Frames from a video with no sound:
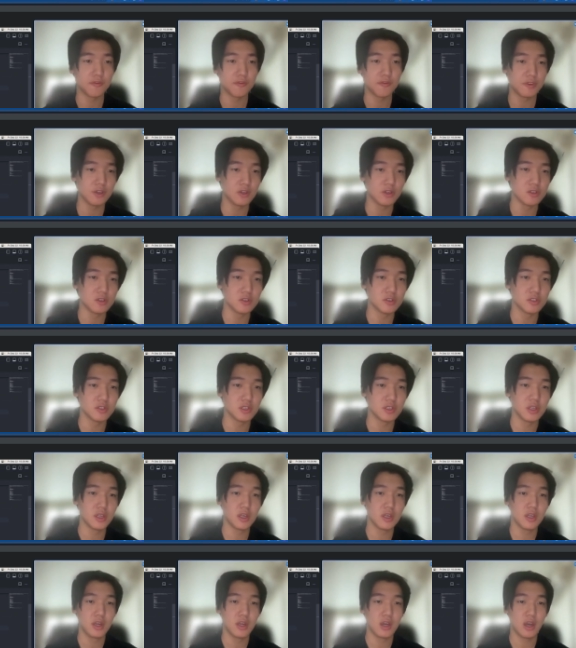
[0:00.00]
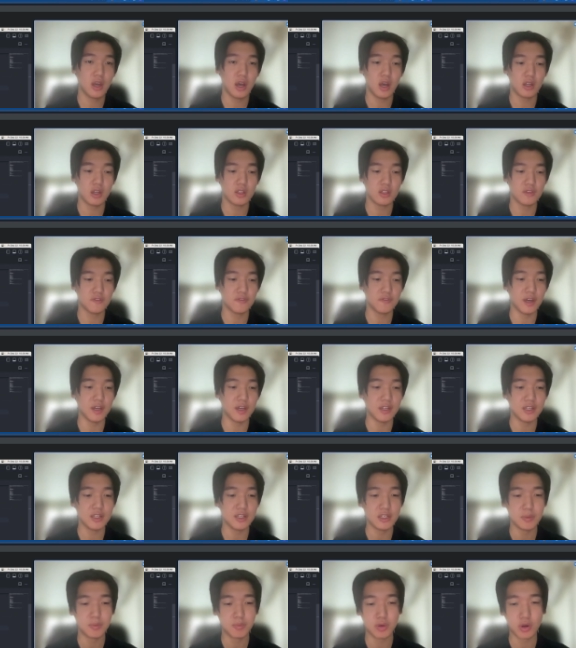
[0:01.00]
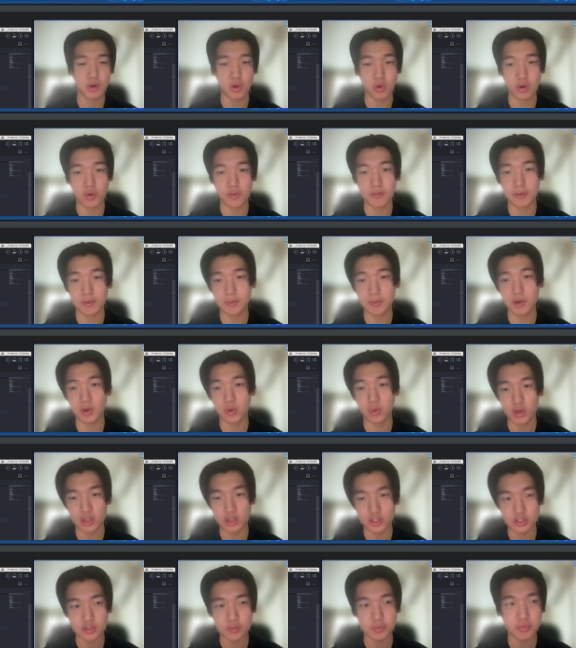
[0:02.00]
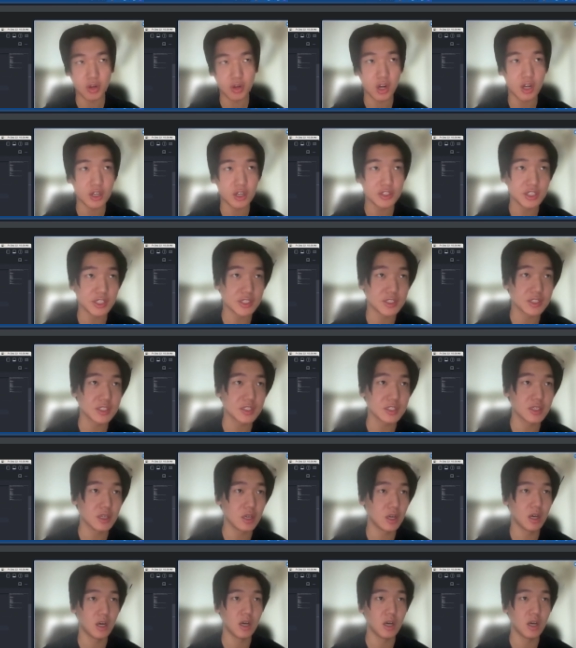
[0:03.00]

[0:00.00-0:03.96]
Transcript: the fields defined in the proto from the original project.